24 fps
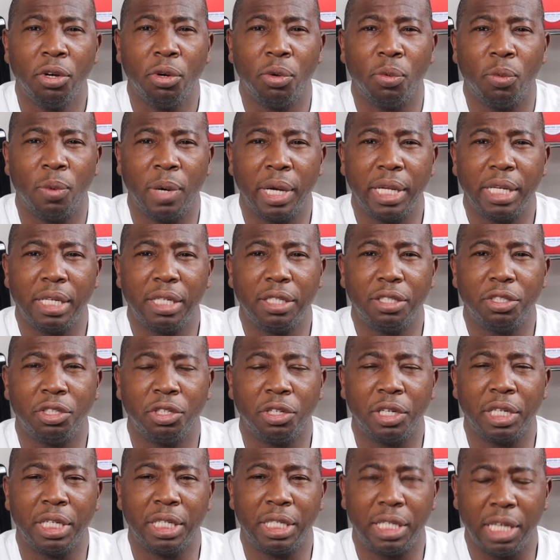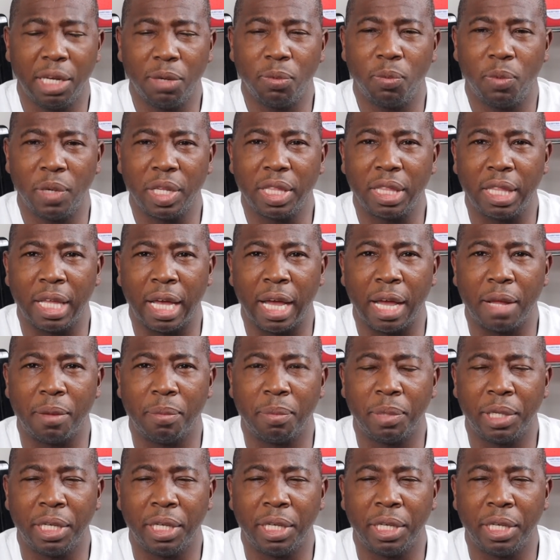what you're gonna get with that.